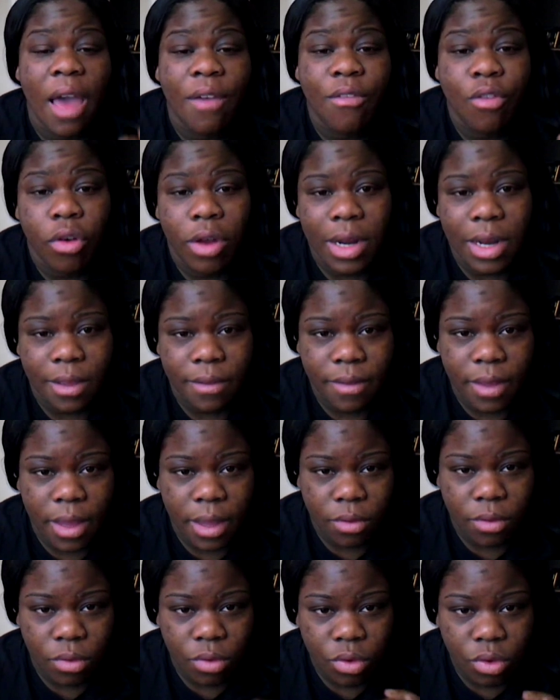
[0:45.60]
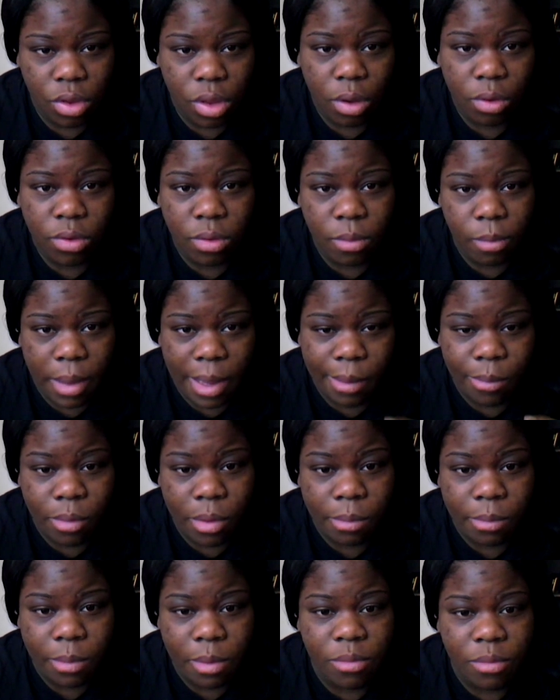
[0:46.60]
I have oily skin. So those are my
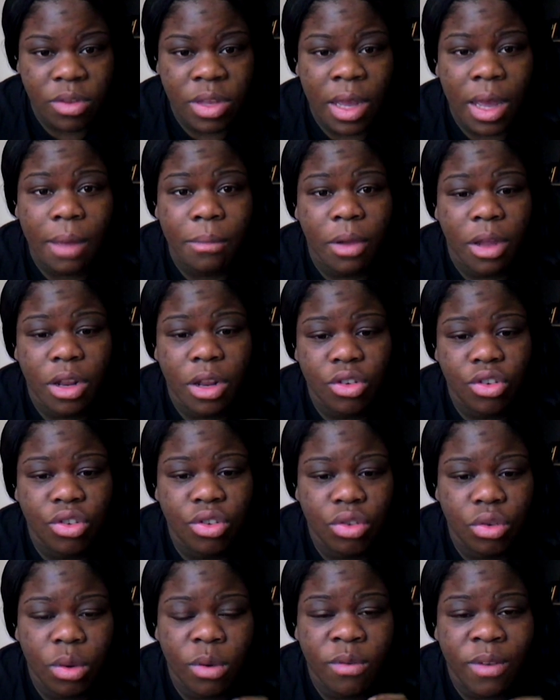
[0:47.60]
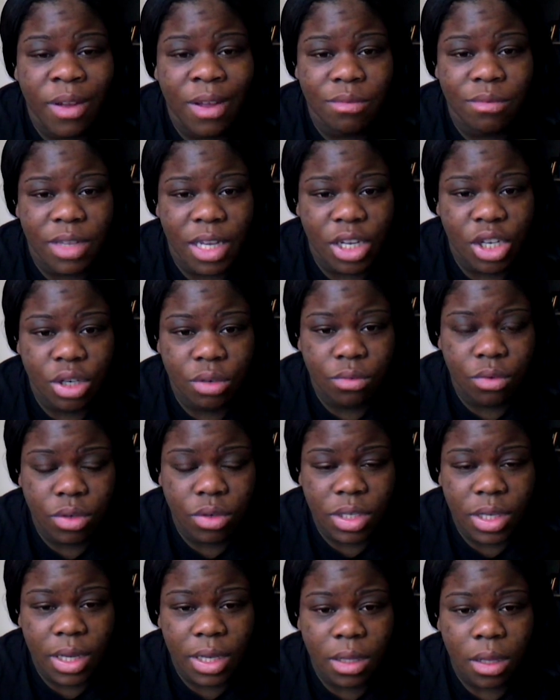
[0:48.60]
problems. So I'm going to just do a foundation
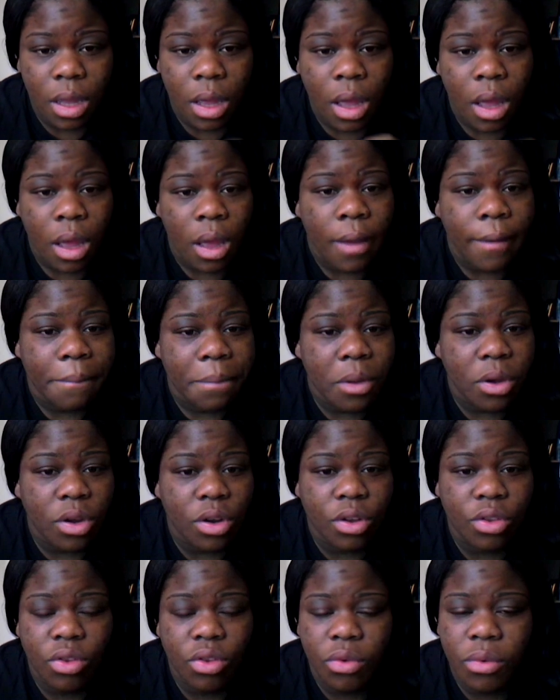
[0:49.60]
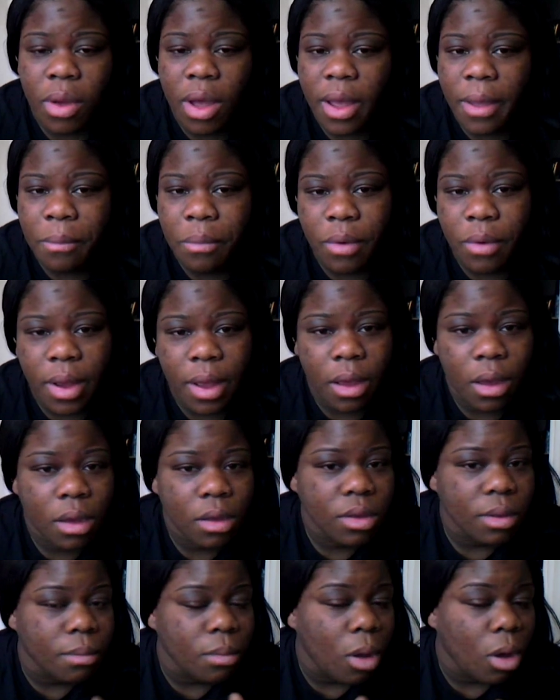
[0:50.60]
routine. I'm not going to do
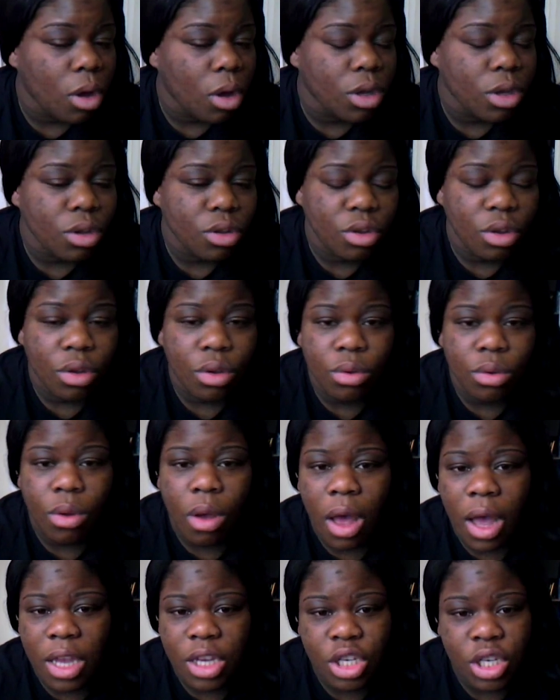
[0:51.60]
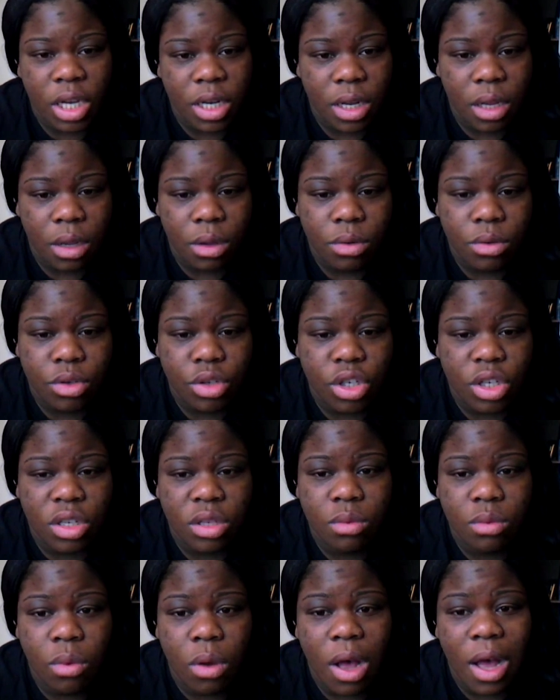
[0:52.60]
eyebrows. I'm not going to do eyeshadow.
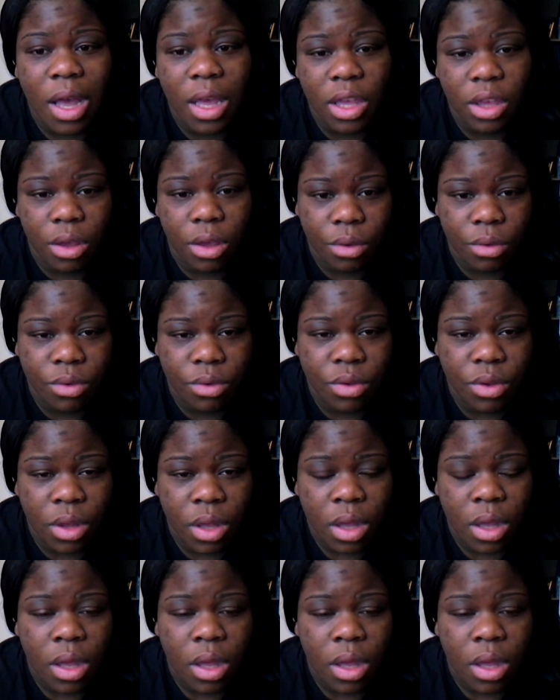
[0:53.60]
Just what I use.